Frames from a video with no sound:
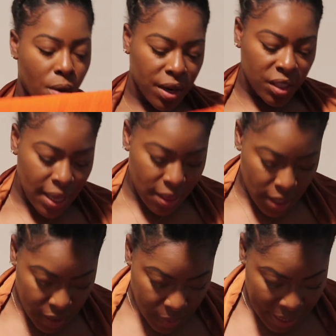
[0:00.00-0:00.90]
orange, and
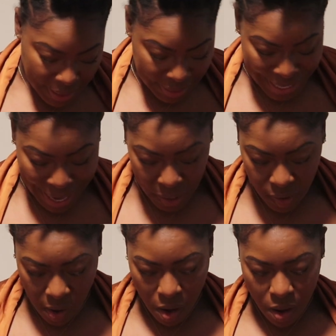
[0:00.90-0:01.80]
this one is not
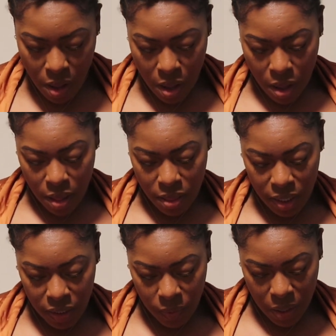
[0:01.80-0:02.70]
tall.
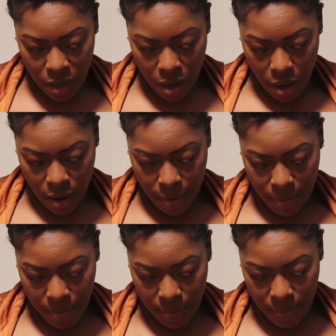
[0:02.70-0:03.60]
This
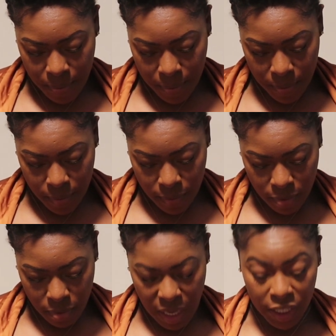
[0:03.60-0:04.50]
one
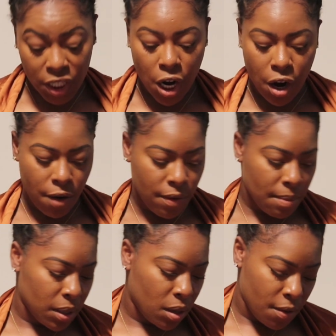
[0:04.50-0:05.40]
is curve, I
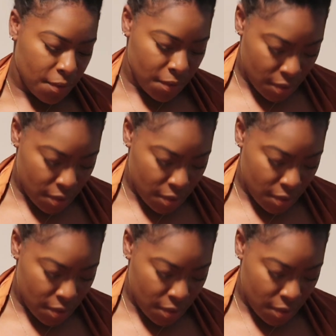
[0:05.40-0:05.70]
believe.